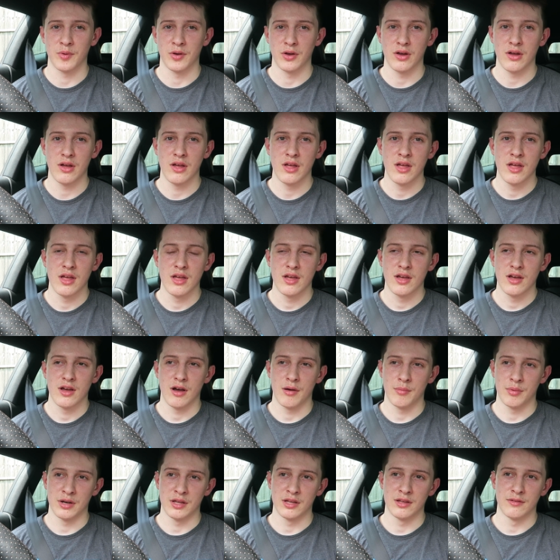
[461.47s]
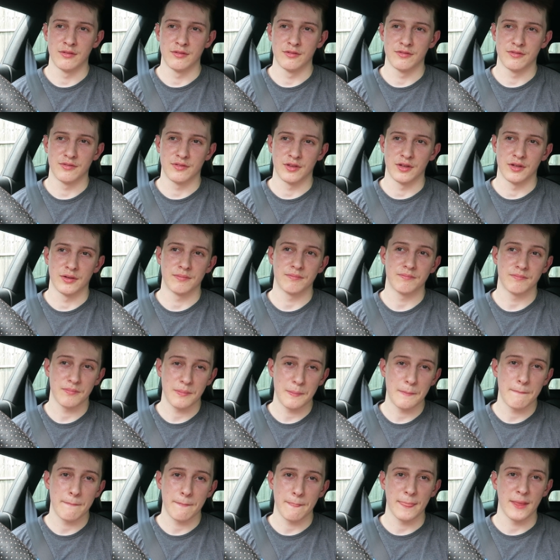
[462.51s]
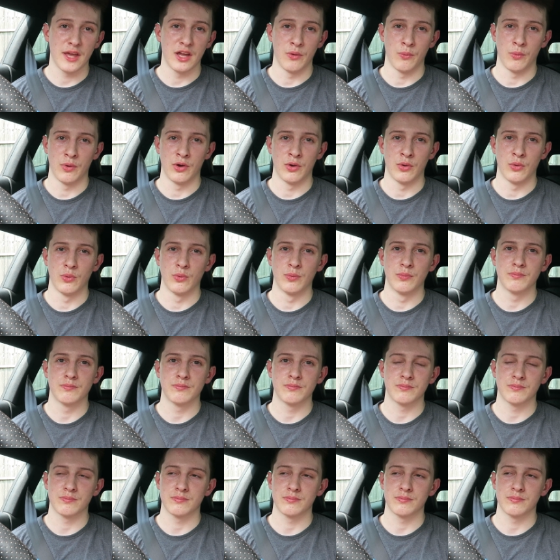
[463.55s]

but I believe that it will